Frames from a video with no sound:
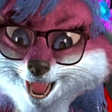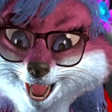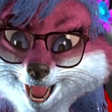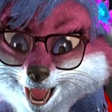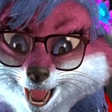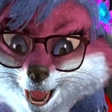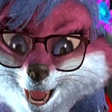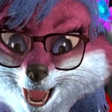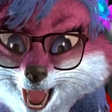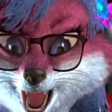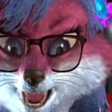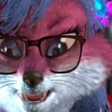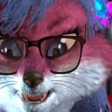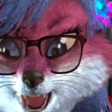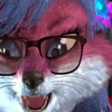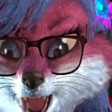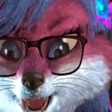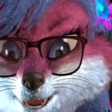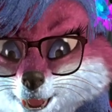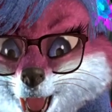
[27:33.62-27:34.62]
Oh, well, the
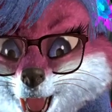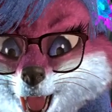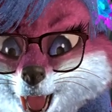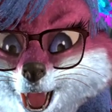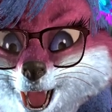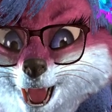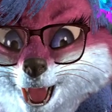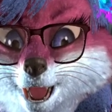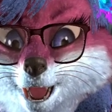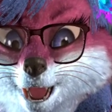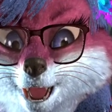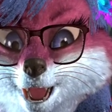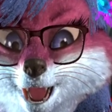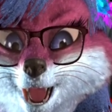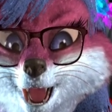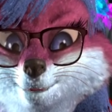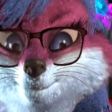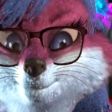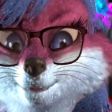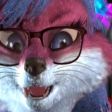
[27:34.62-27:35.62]
green tea is good. I
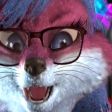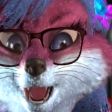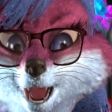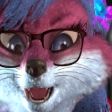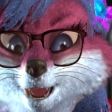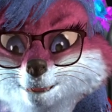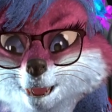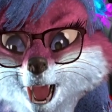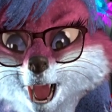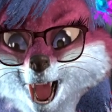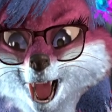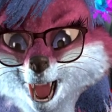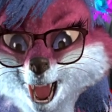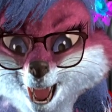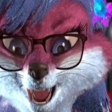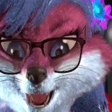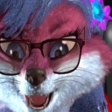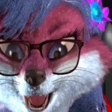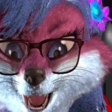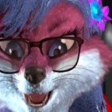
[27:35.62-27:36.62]
had that
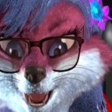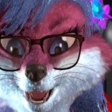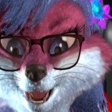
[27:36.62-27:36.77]
too.